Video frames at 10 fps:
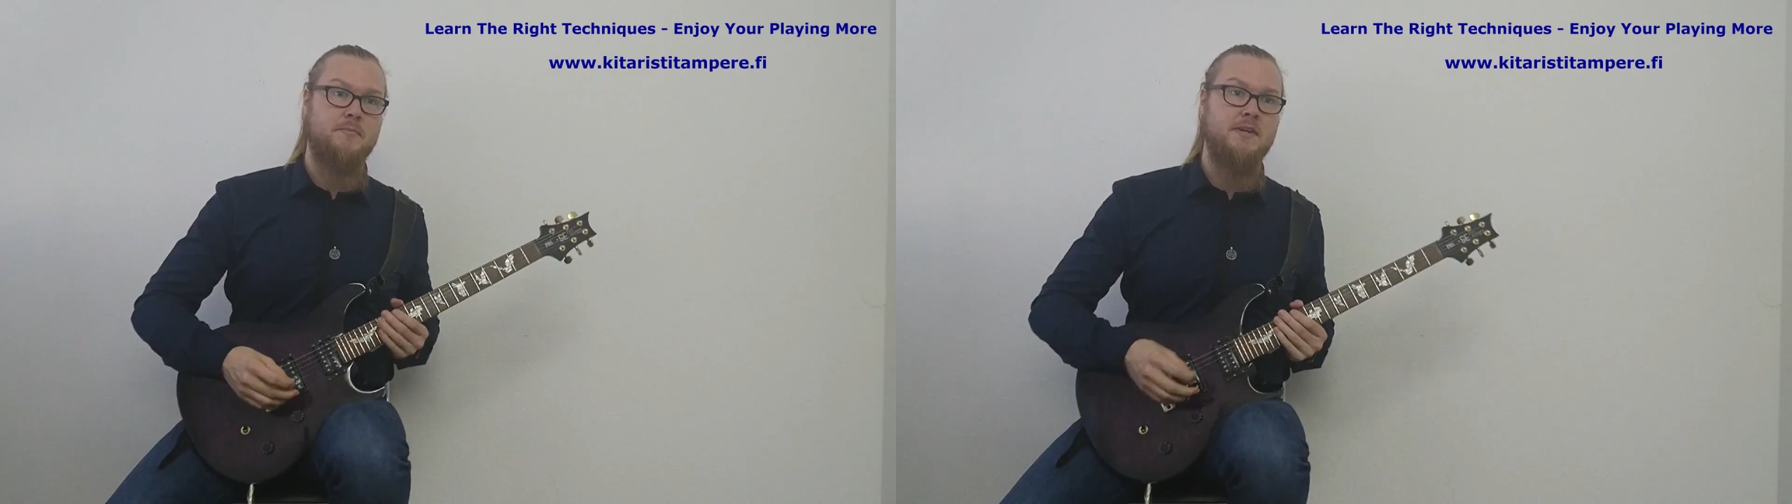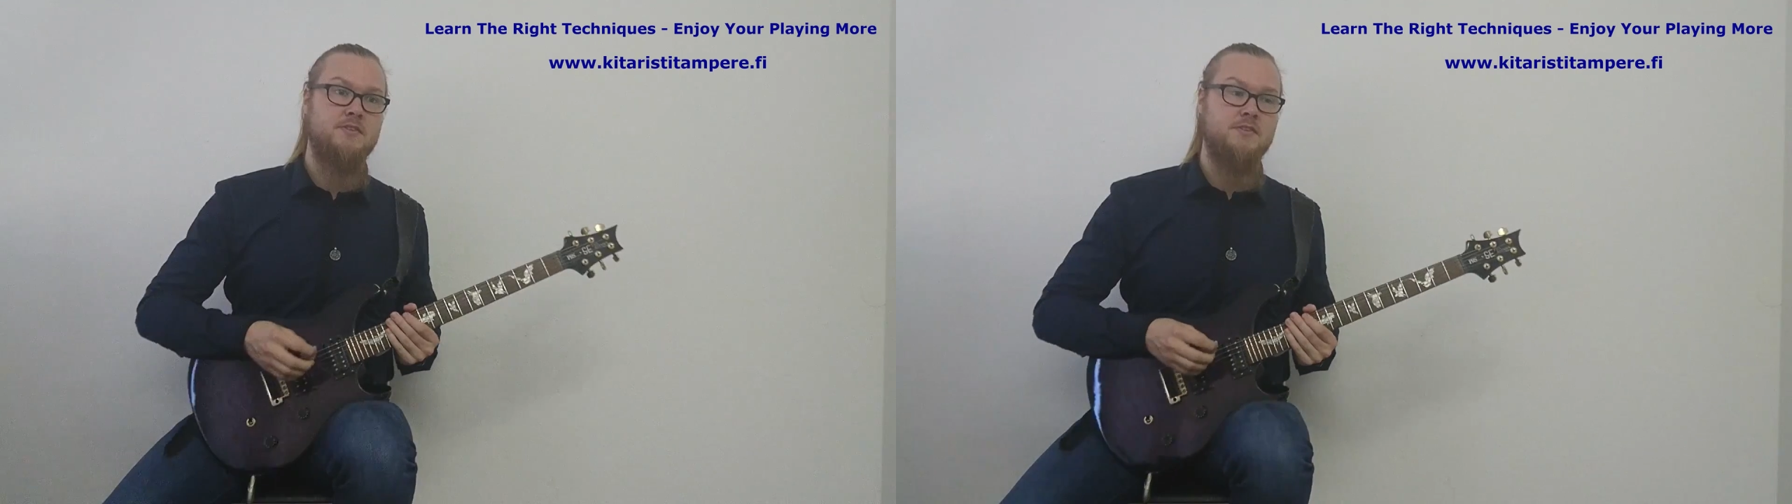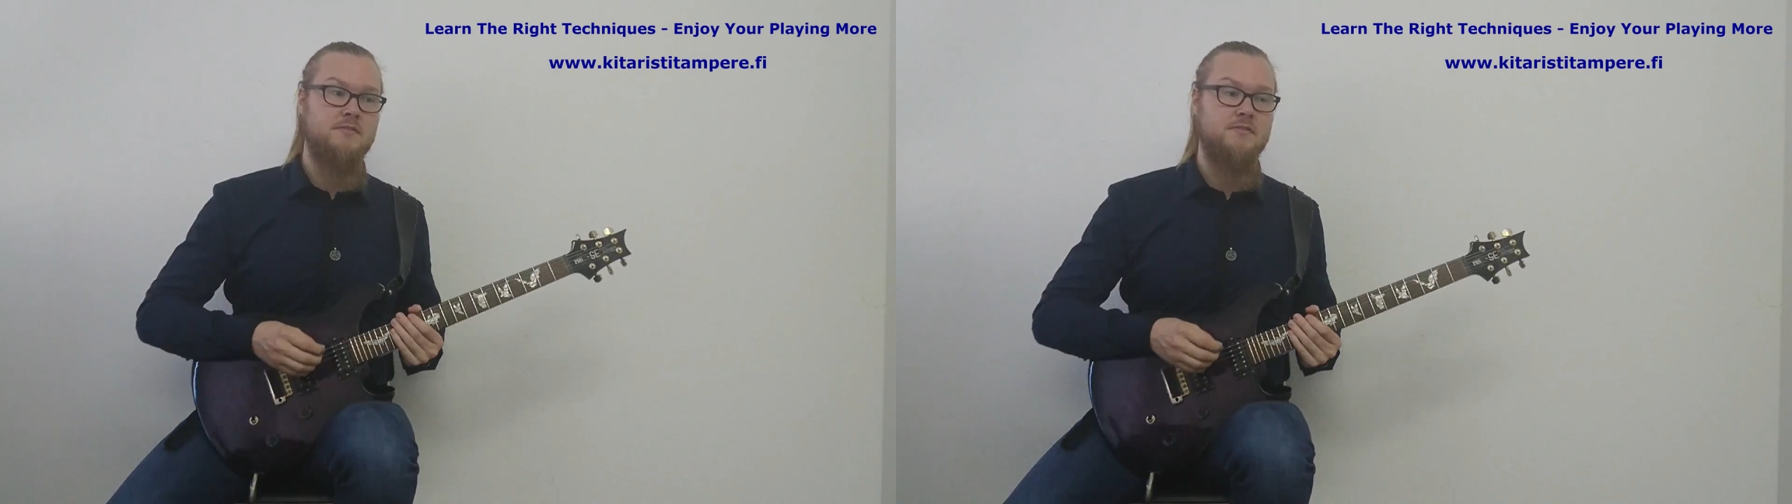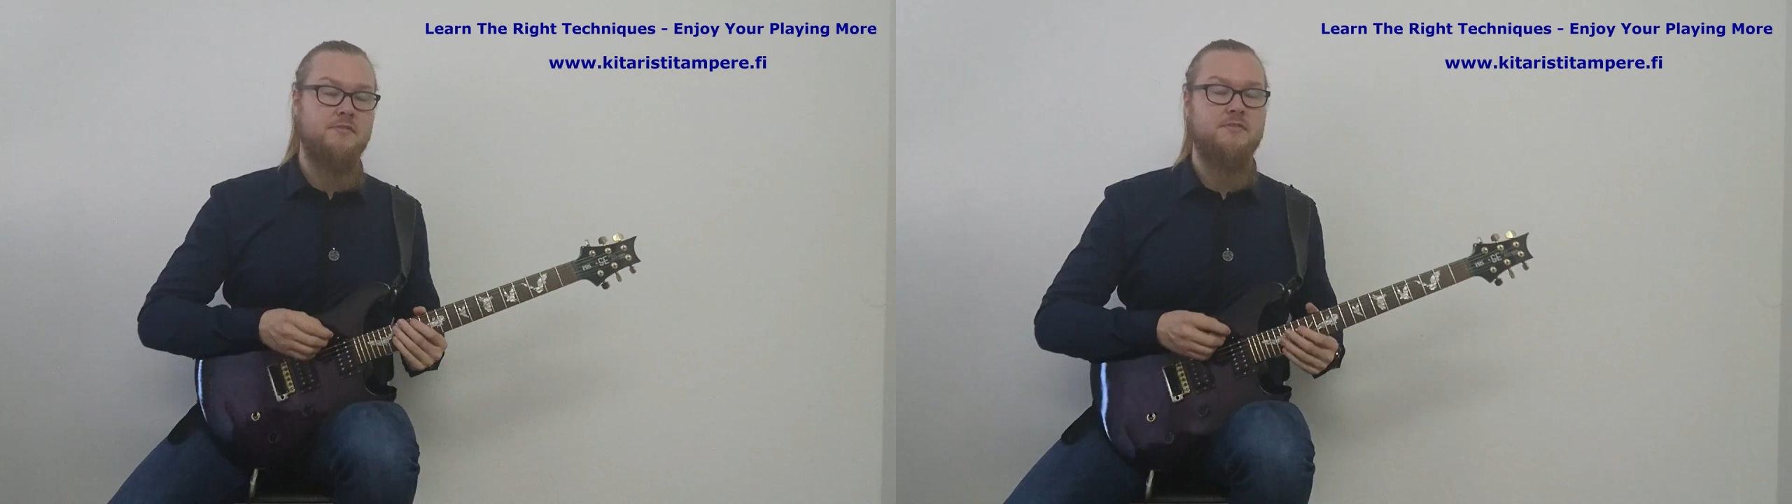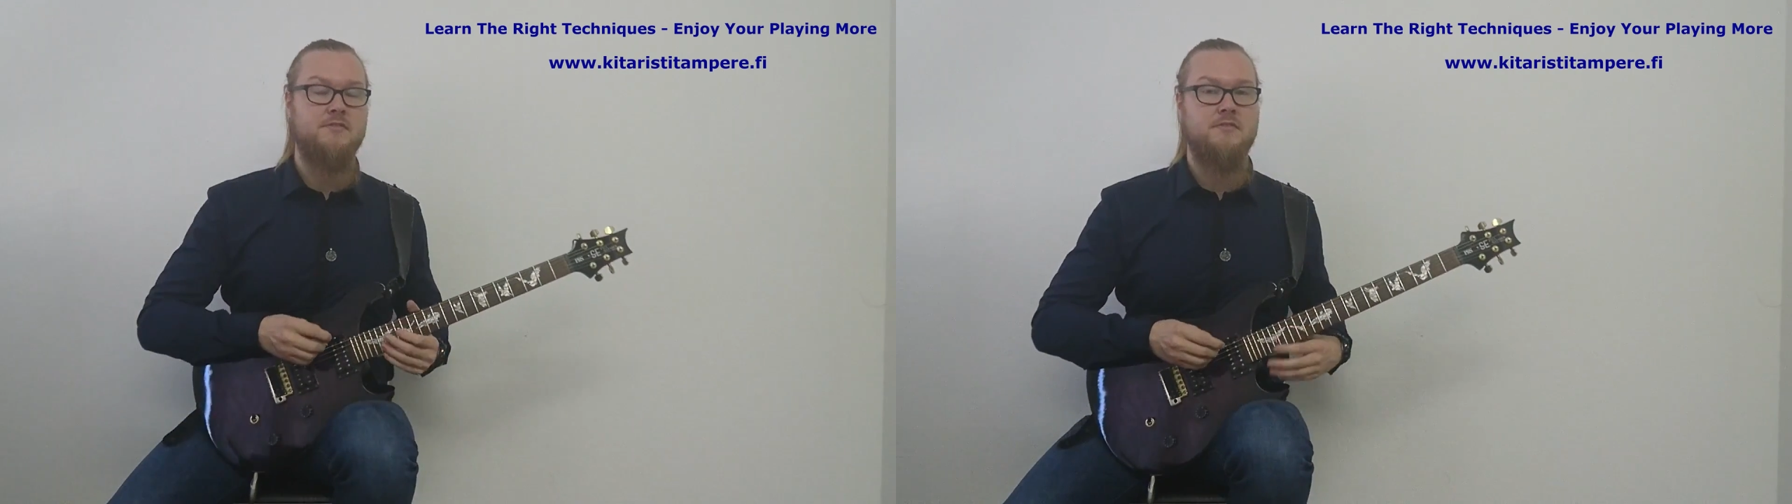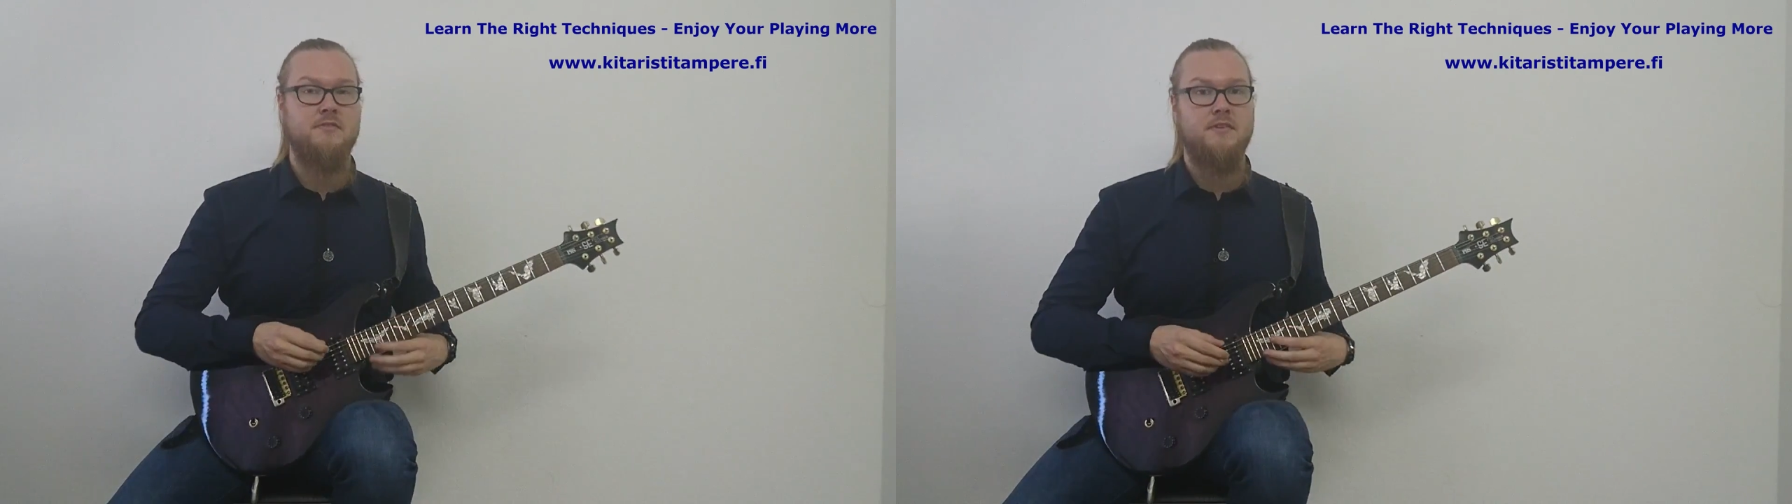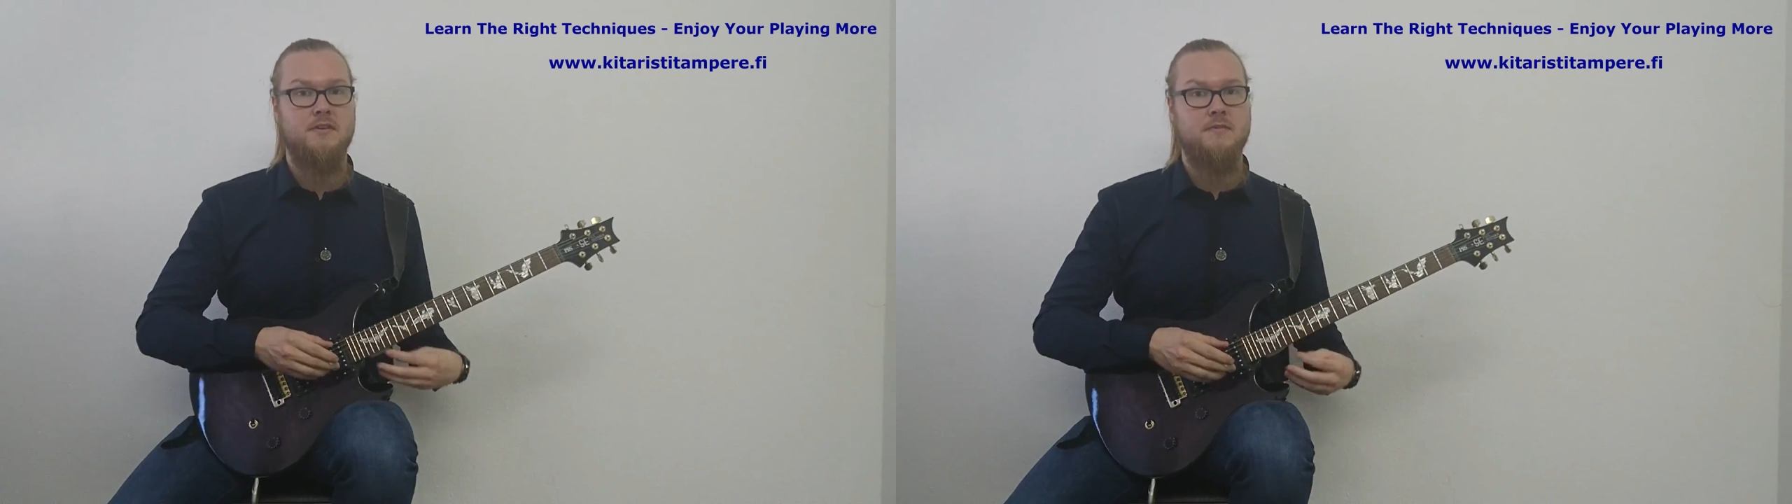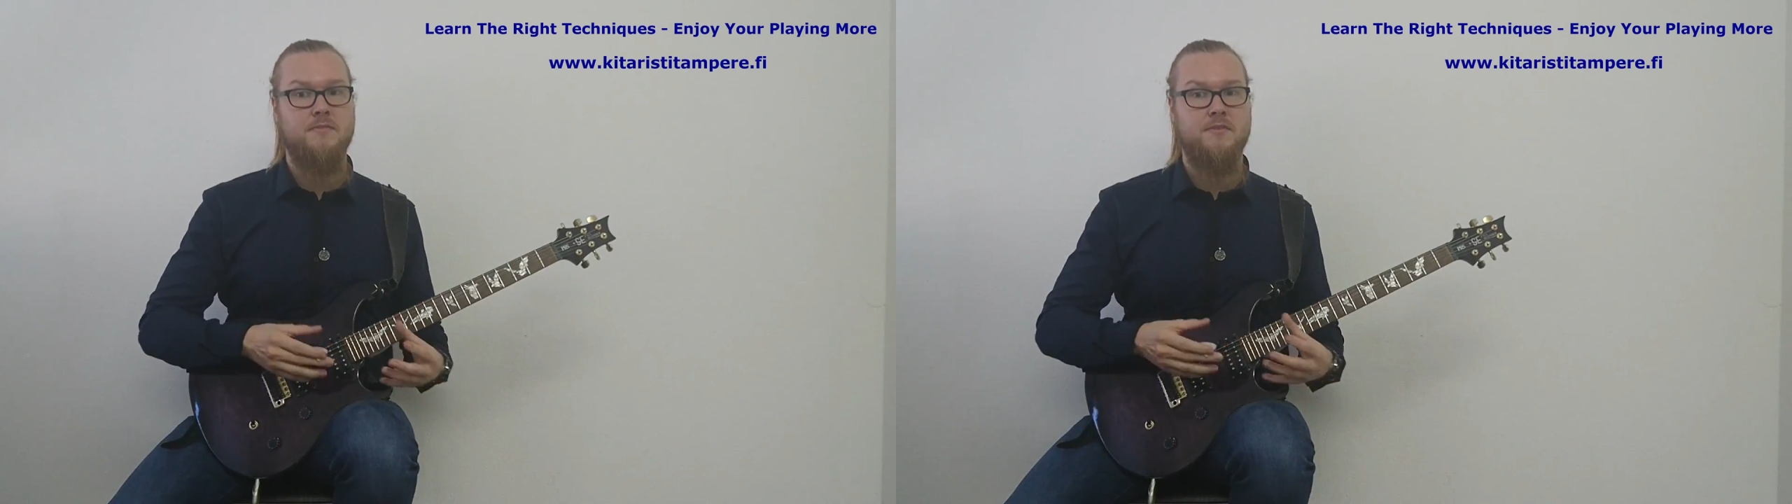arpeggios,
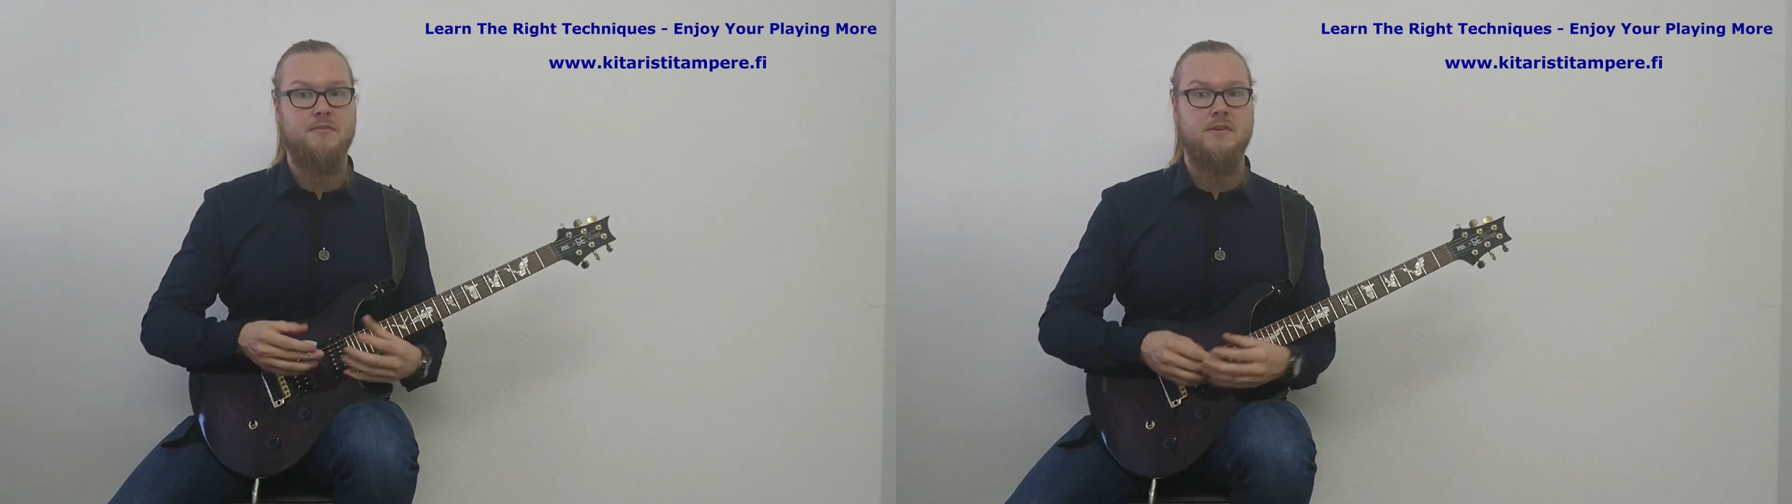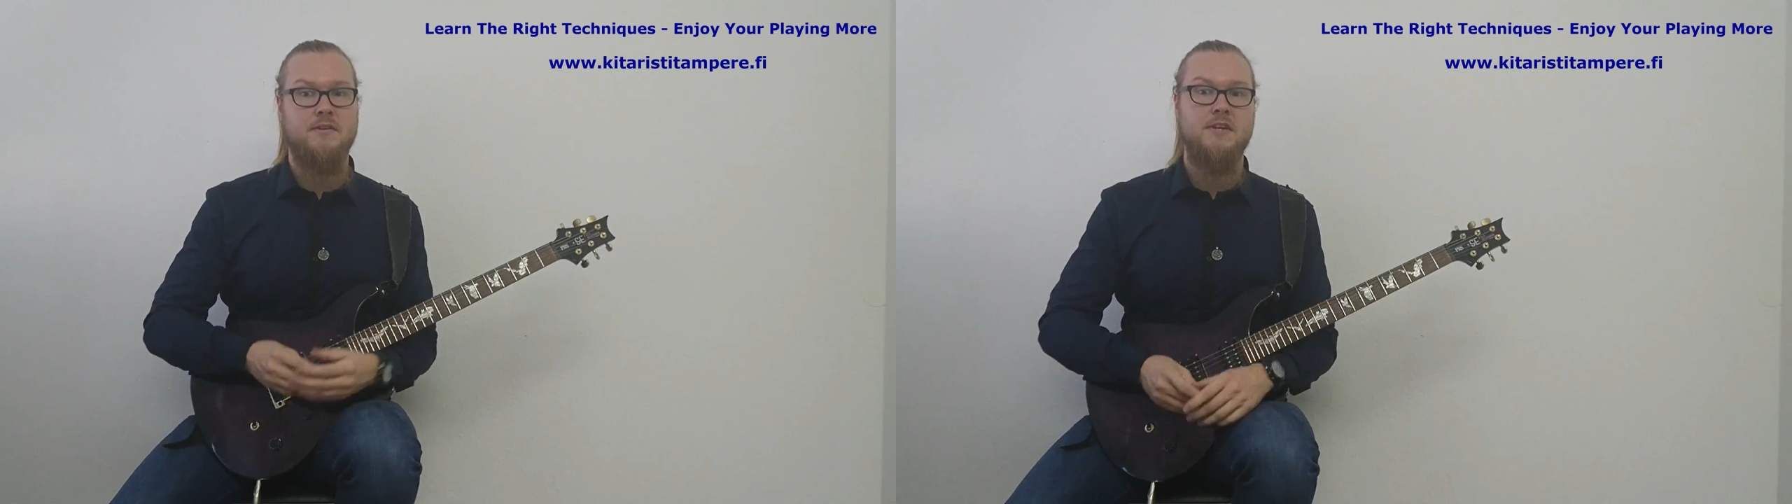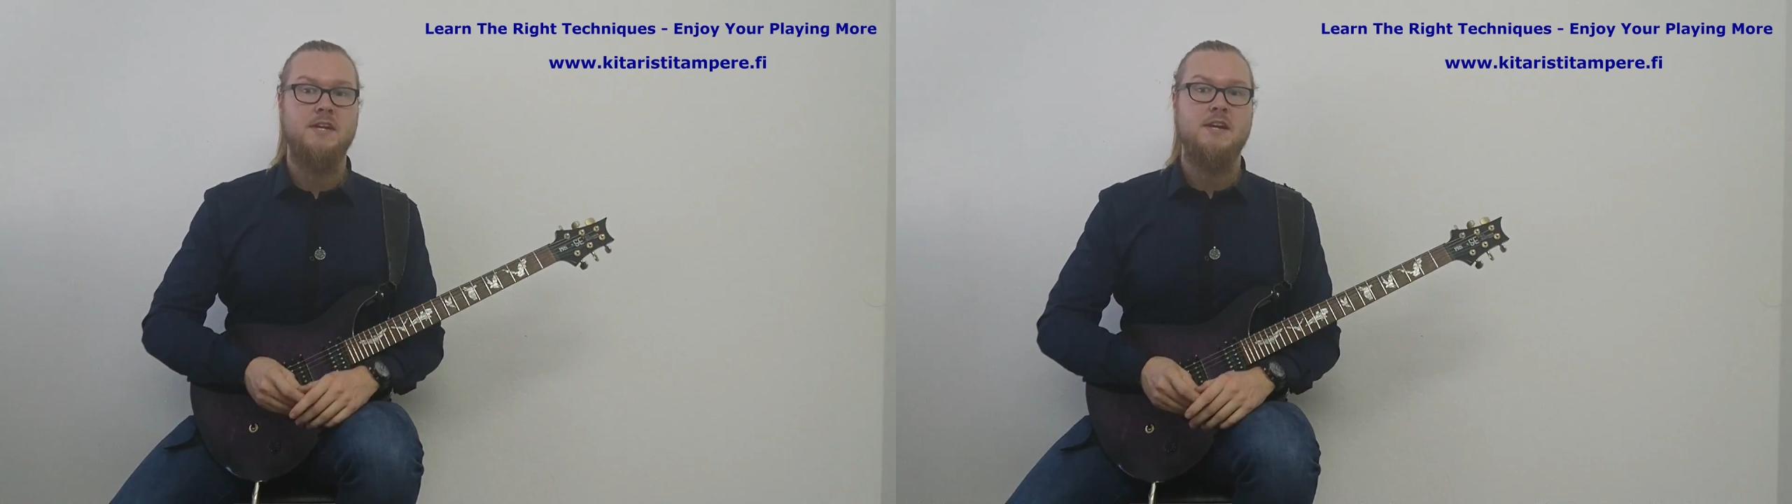um, so what.